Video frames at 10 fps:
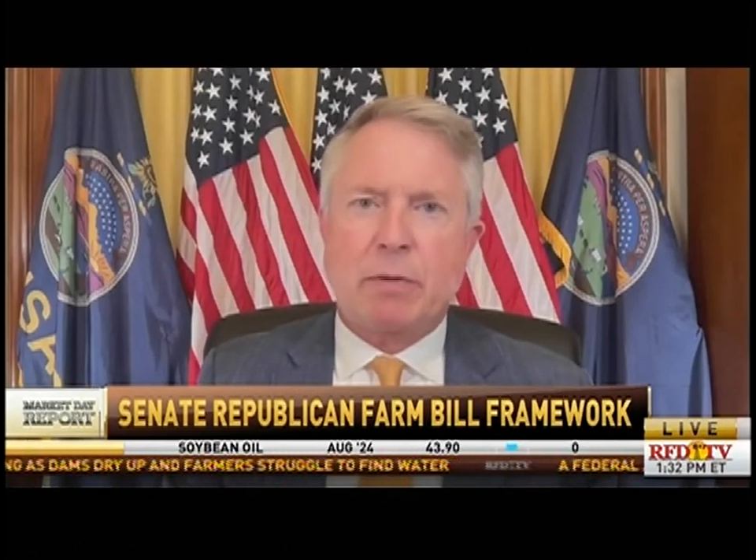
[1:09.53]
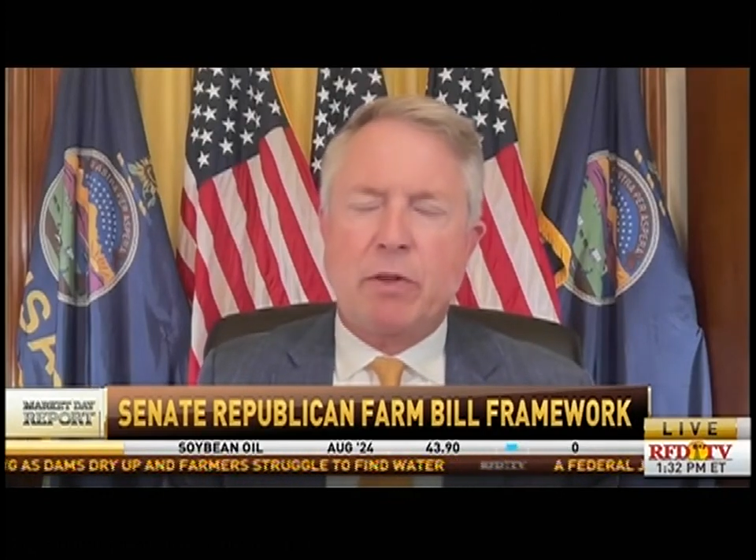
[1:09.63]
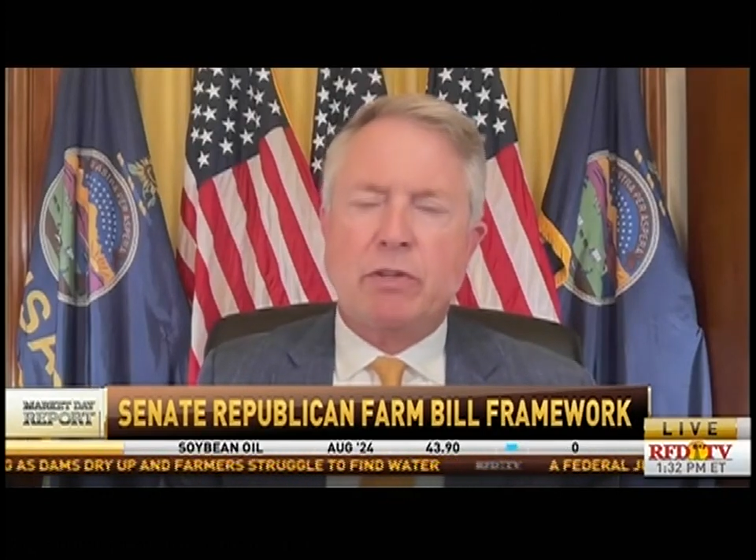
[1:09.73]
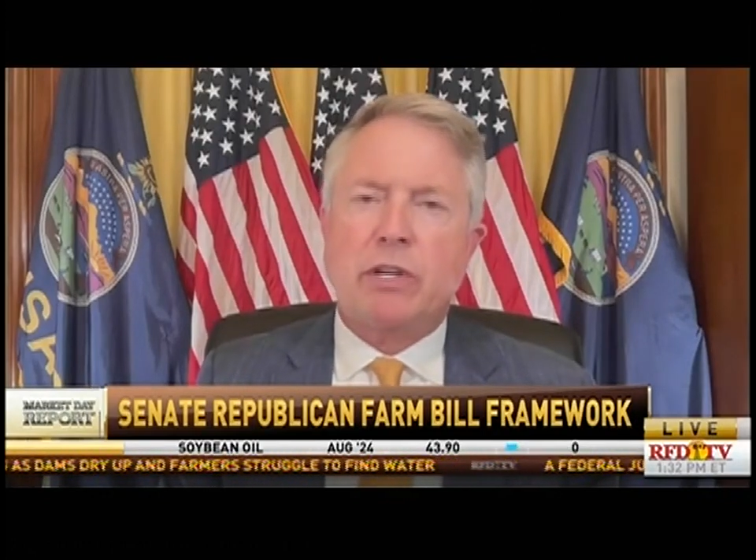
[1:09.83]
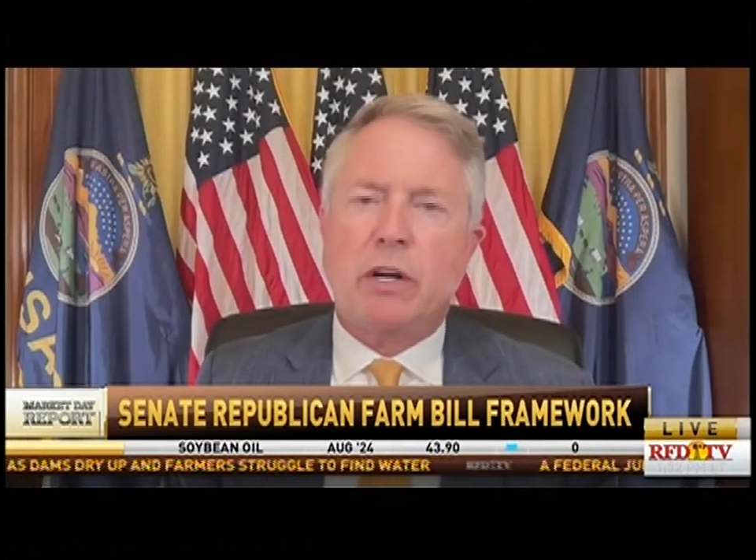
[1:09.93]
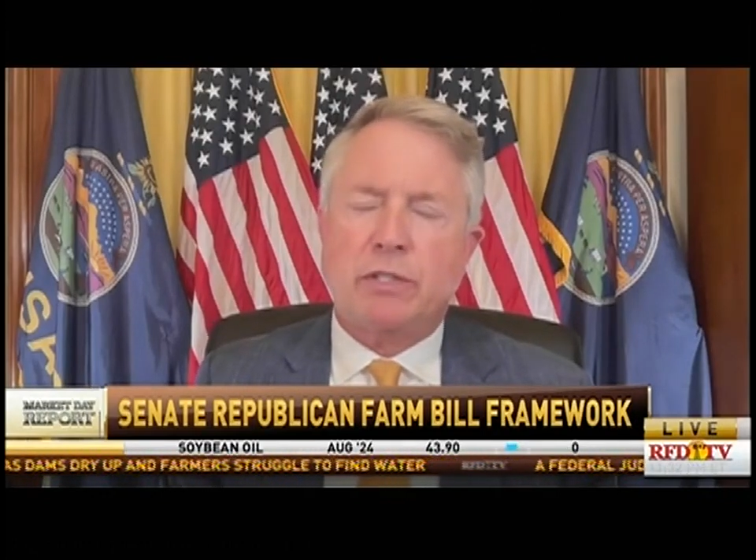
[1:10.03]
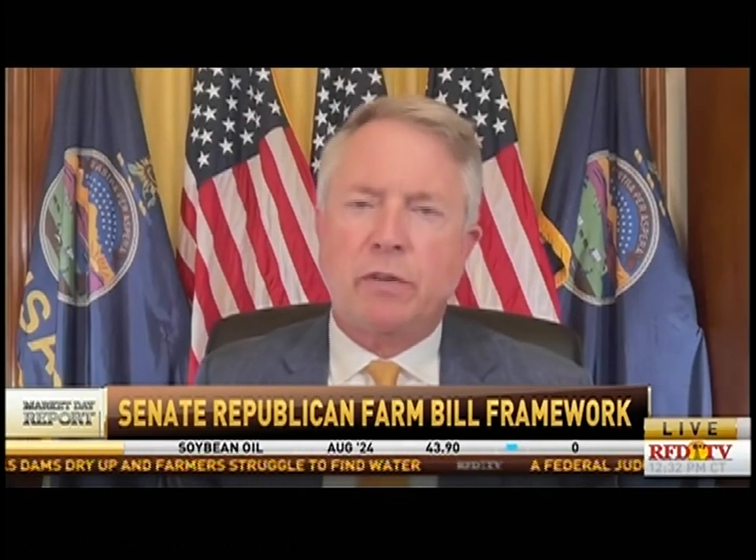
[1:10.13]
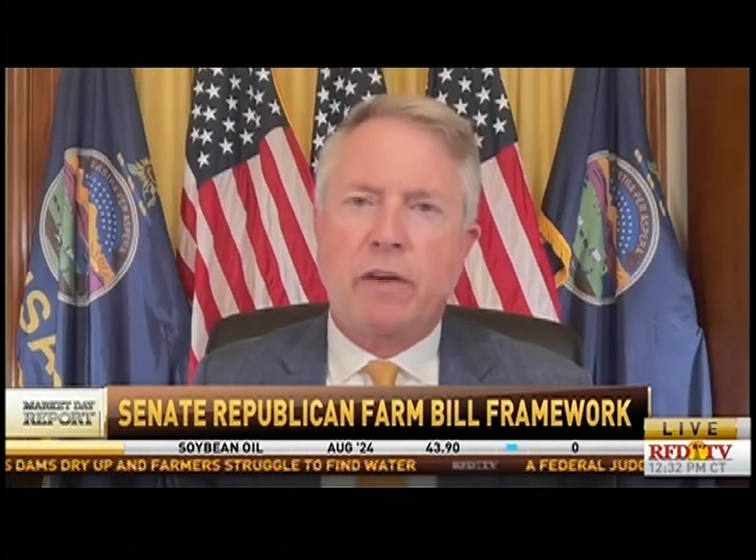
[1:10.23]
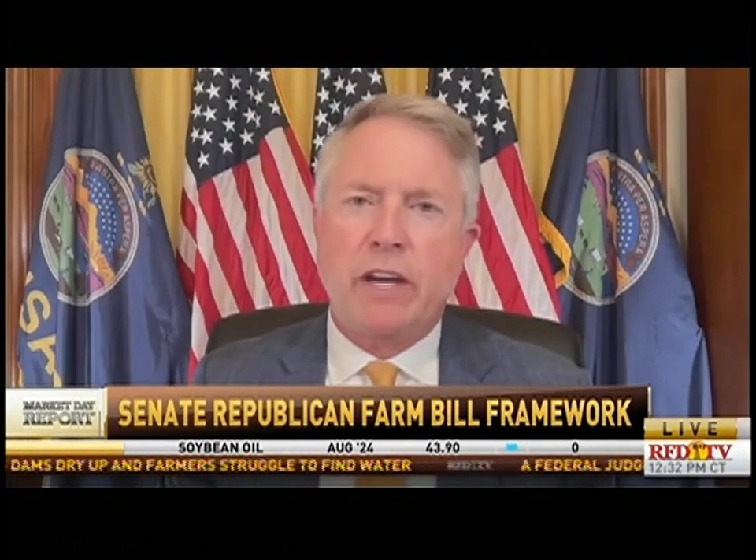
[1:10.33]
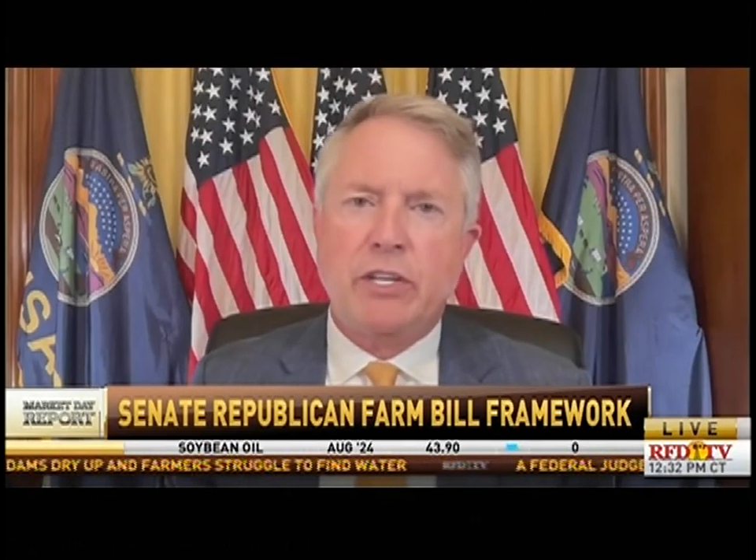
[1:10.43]
of those
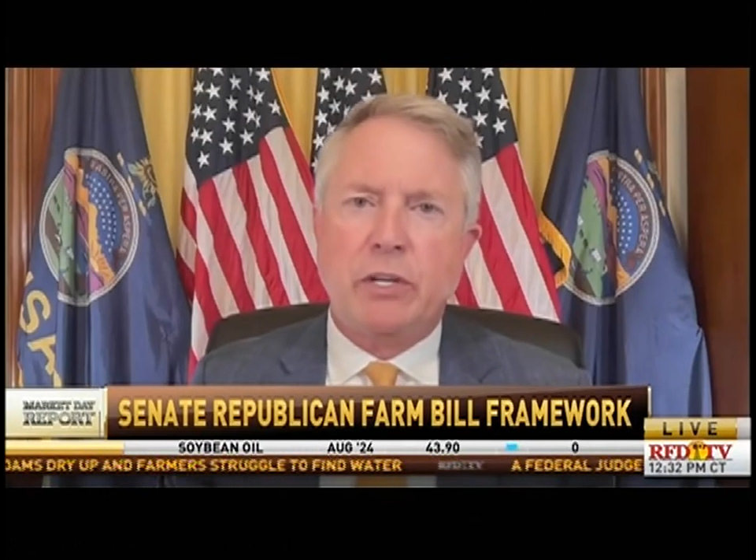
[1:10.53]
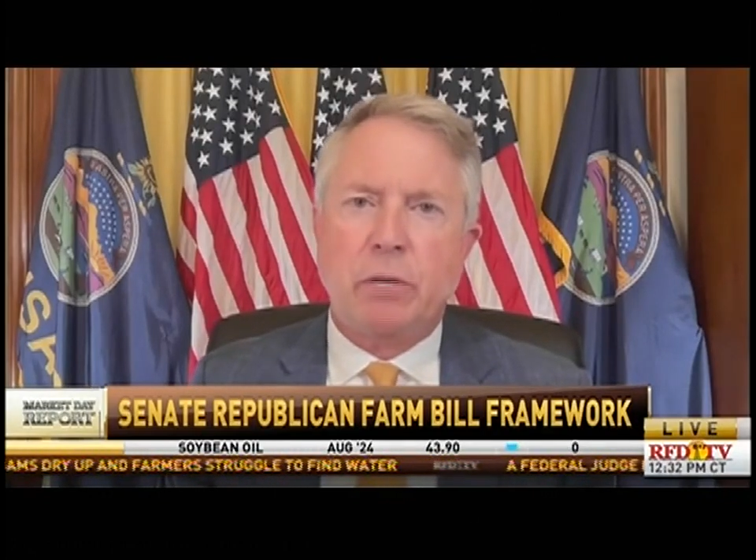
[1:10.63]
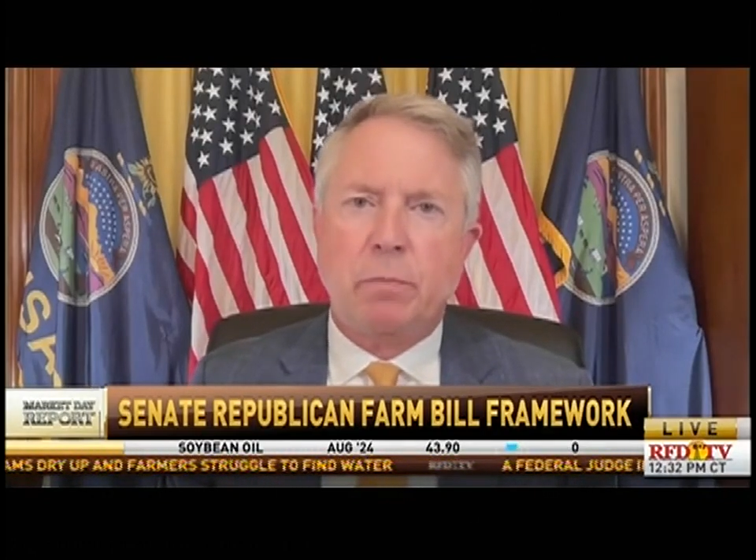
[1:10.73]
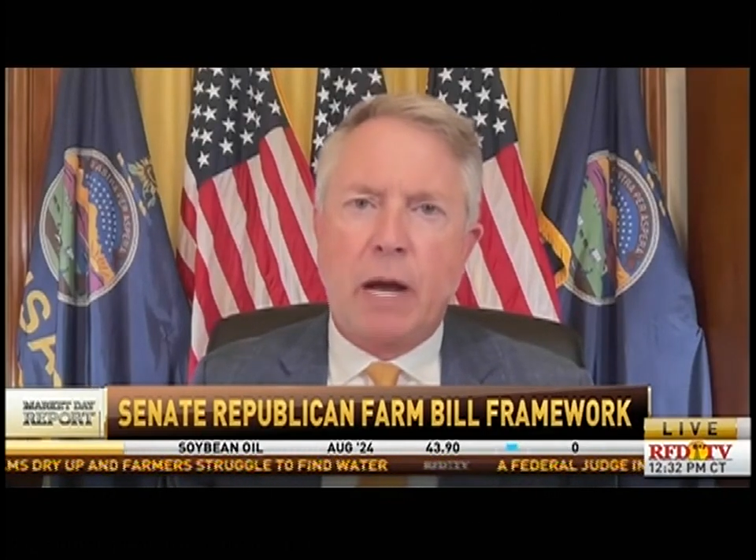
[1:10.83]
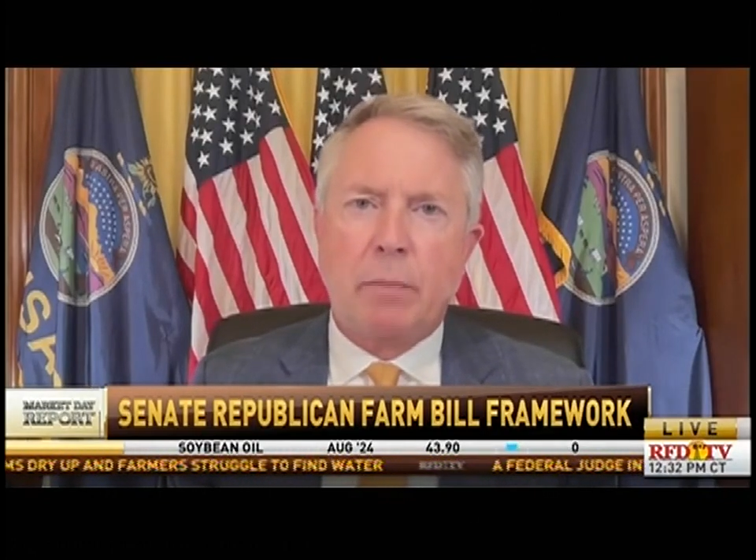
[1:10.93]
conservation